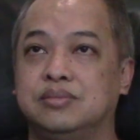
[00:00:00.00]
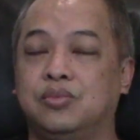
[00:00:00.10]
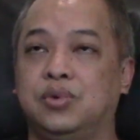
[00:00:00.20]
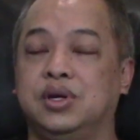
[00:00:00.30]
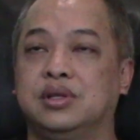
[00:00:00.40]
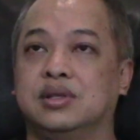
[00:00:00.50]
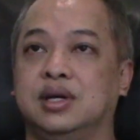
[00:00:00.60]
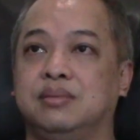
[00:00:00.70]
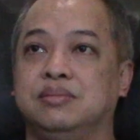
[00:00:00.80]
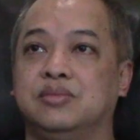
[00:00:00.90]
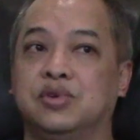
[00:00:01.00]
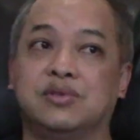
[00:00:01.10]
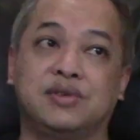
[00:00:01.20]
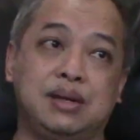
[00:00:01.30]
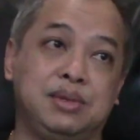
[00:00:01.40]
with
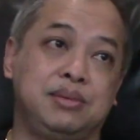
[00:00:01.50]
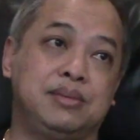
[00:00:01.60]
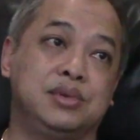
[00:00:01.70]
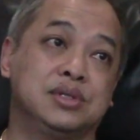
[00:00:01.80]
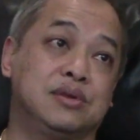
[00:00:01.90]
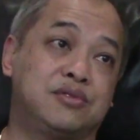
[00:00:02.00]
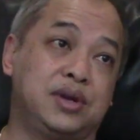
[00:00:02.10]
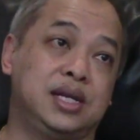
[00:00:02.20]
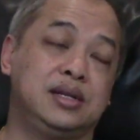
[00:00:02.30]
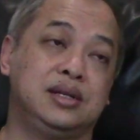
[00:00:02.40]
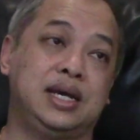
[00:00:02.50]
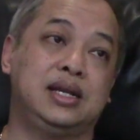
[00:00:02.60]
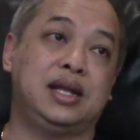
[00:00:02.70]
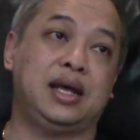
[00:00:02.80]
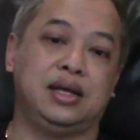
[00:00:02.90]
family members or friend that
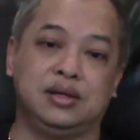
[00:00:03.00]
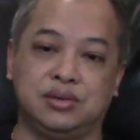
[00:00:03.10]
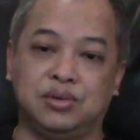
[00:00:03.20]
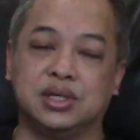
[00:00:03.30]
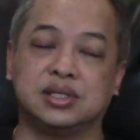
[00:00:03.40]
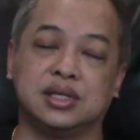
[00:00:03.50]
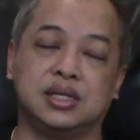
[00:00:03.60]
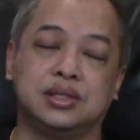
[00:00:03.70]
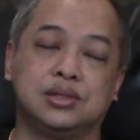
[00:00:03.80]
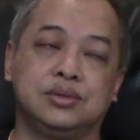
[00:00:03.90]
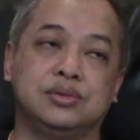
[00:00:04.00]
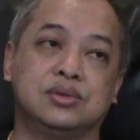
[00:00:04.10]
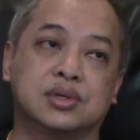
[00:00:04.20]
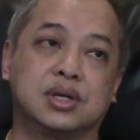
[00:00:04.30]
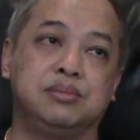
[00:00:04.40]
was into
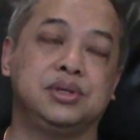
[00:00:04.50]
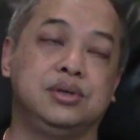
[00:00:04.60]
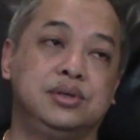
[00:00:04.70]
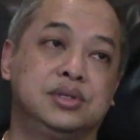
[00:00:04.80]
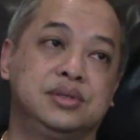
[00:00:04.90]
computers.